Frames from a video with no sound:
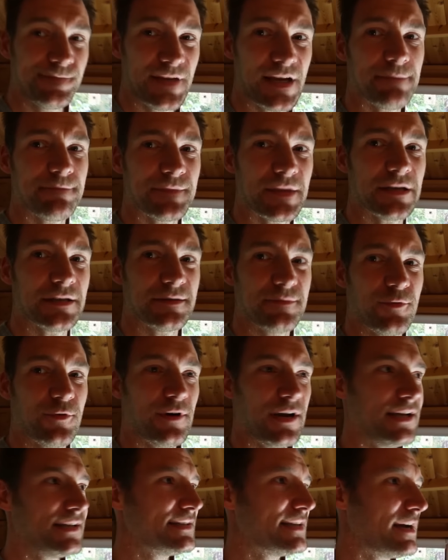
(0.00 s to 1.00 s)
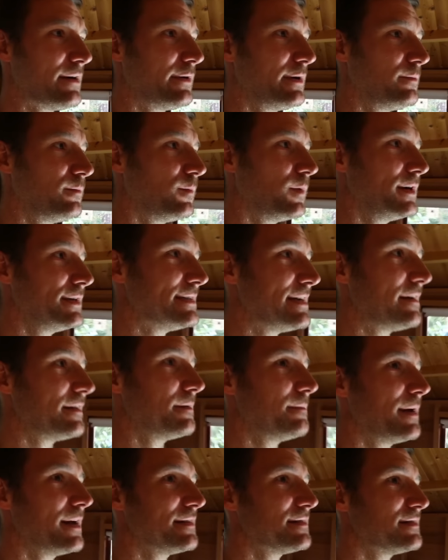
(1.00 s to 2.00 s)
Yep, that's more or less how I worked out
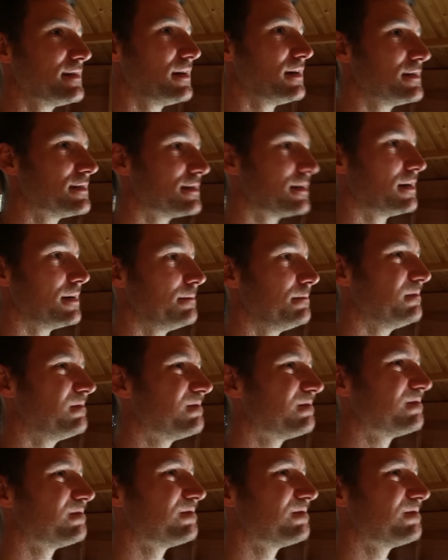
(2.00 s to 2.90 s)
the maths last time